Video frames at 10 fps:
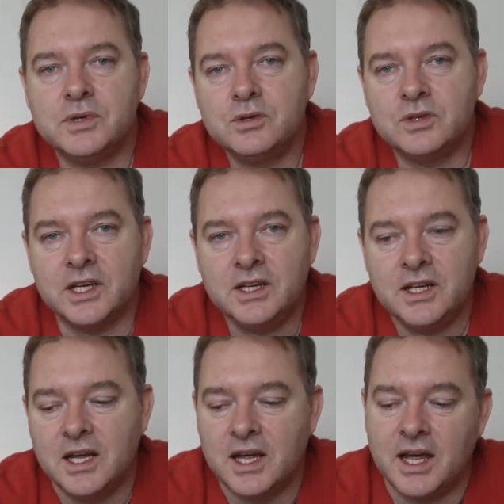building,
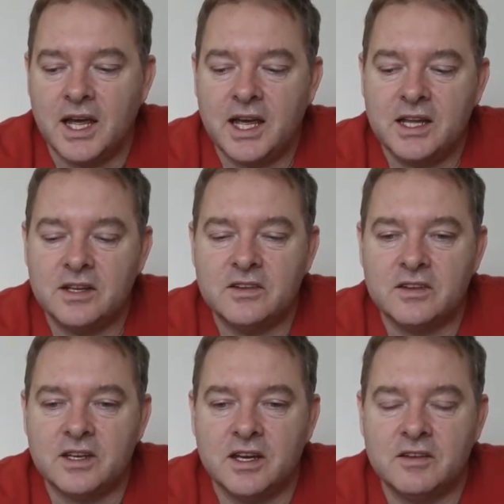and
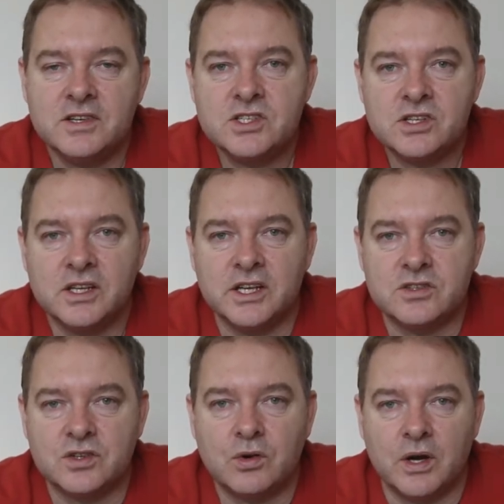visually
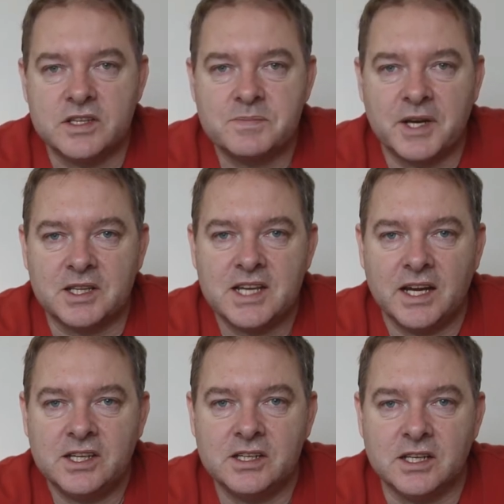it's quite
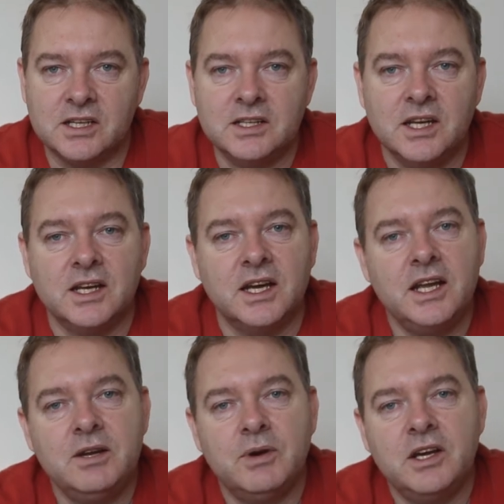spectacular.
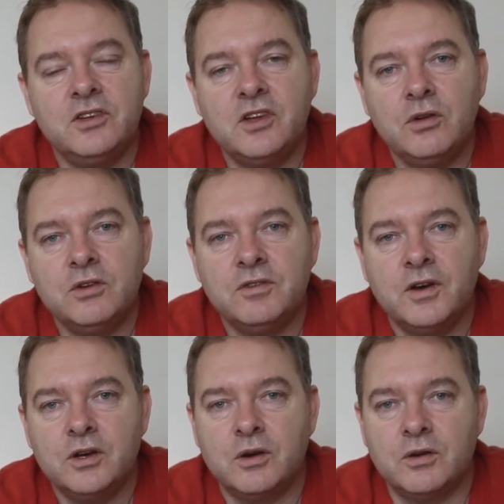Anyway, I sold a
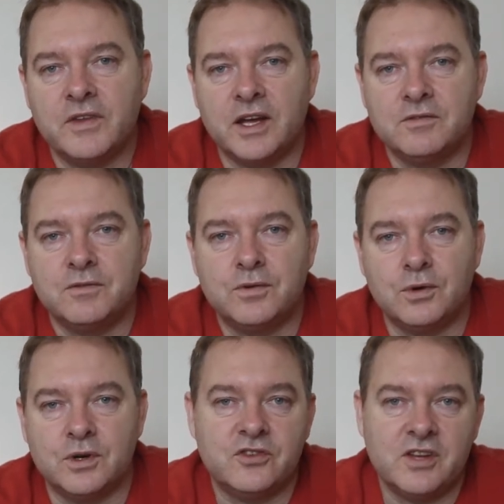photo of that
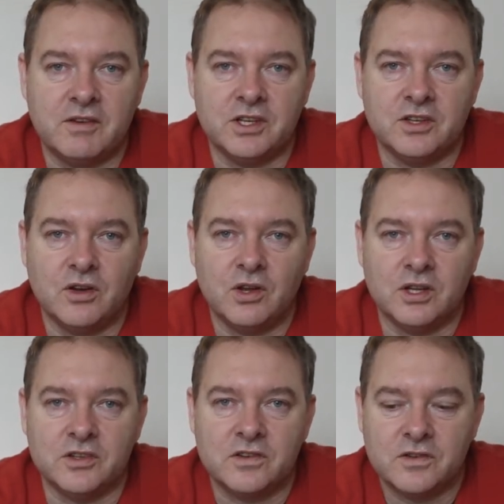for
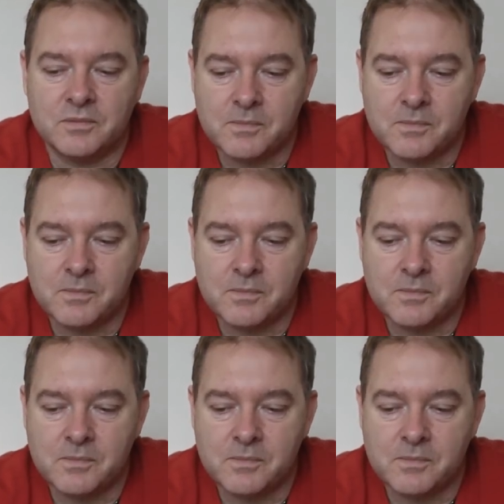$7.